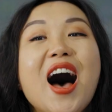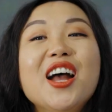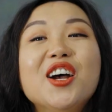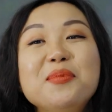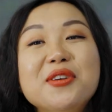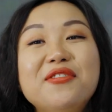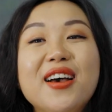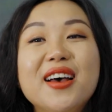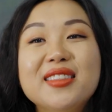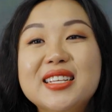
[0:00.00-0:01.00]
I hope you
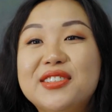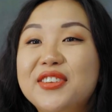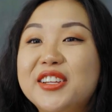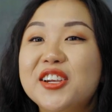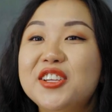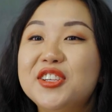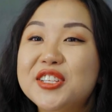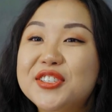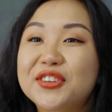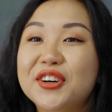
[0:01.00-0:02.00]
found this video
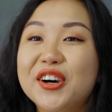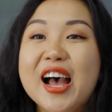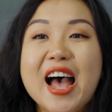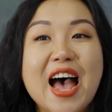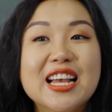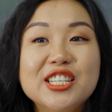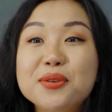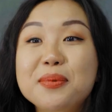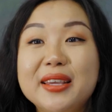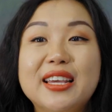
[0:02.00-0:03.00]
useful as
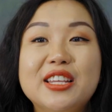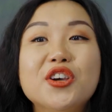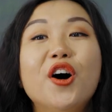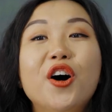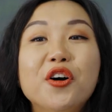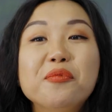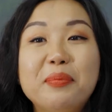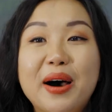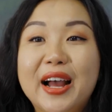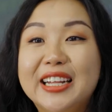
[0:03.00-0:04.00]
you begin your home
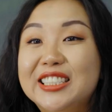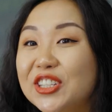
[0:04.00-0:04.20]
buying